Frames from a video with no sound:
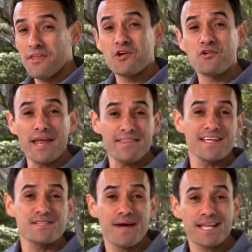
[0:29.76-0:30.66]
the great
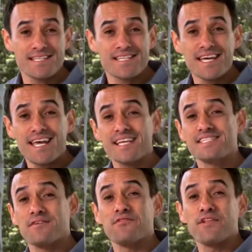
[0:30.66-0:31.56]
things about the Ziggy is
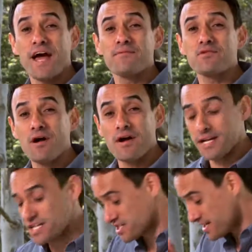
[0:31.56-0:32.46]
the flamethrower ignition.